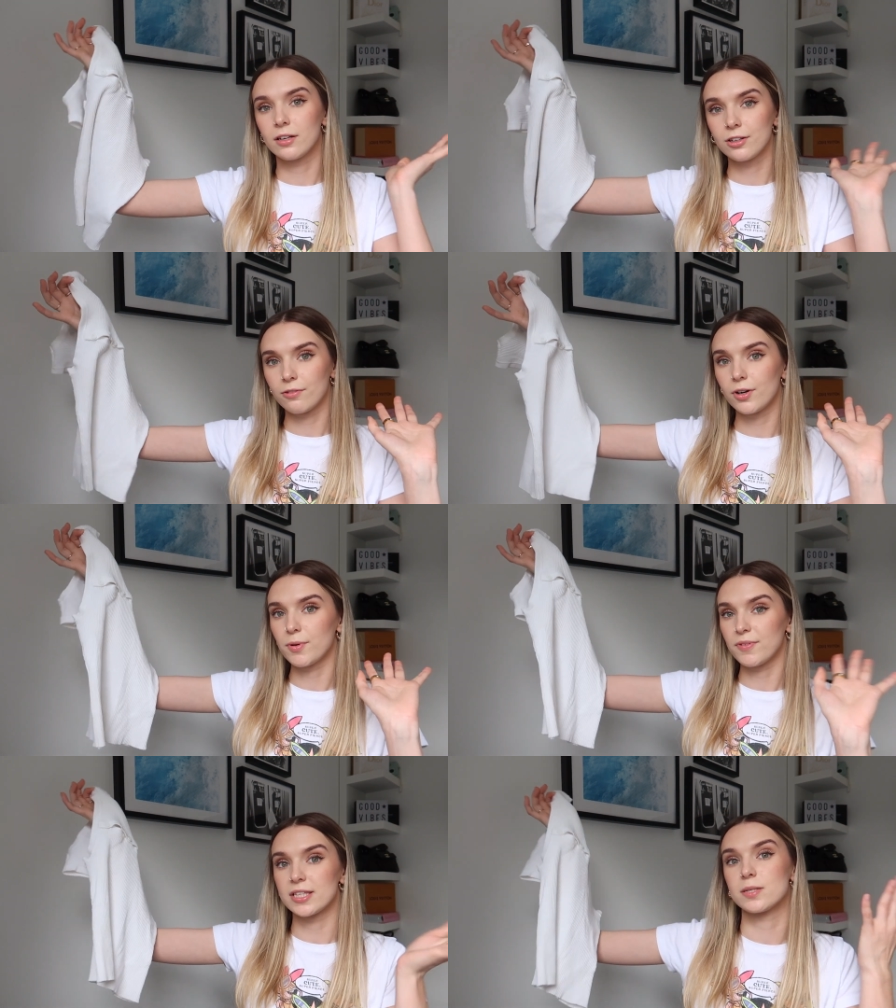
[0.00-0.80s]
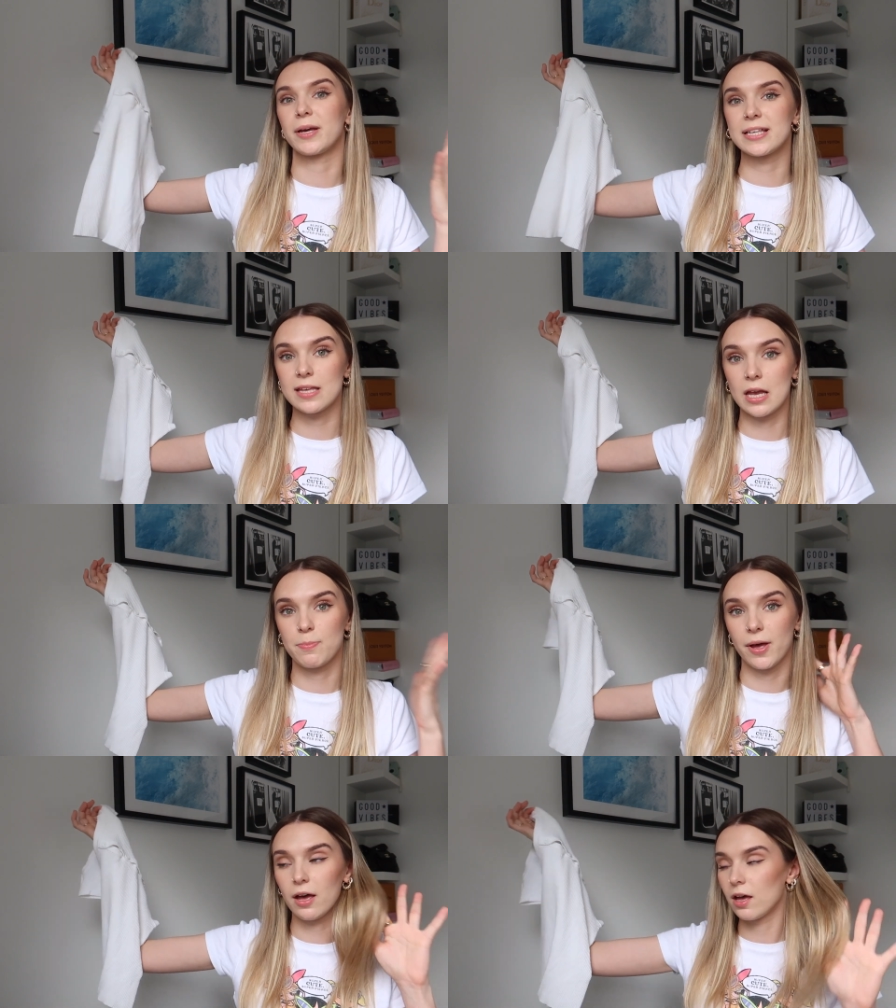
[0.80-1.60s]
you can't go wrong with it. It's a basic,
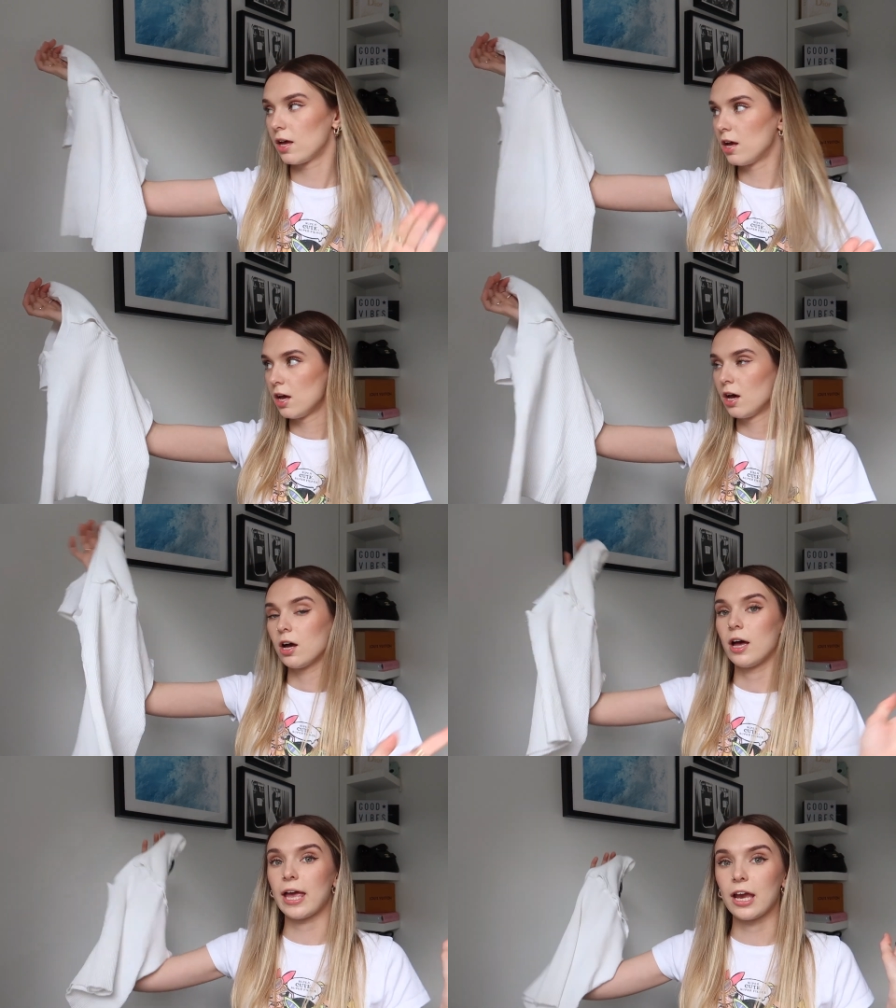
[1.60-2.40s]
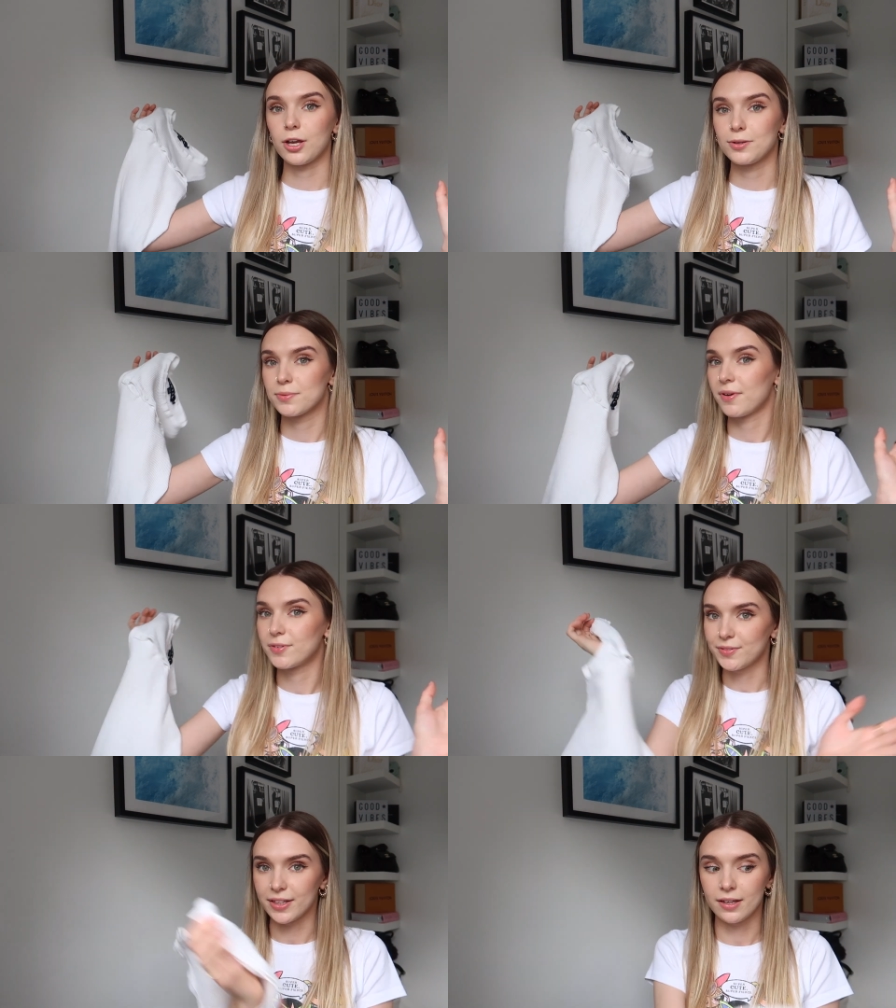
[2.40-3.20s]
but again, it goes with
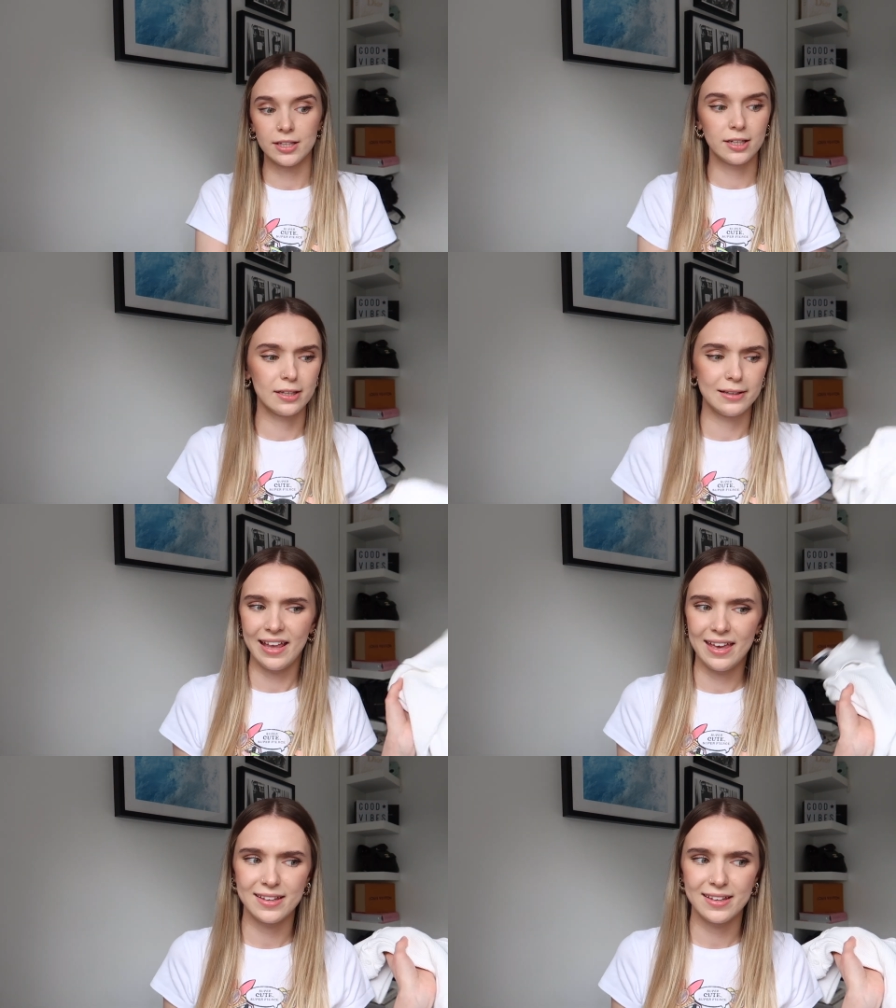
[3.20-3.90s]
everything, and you can layer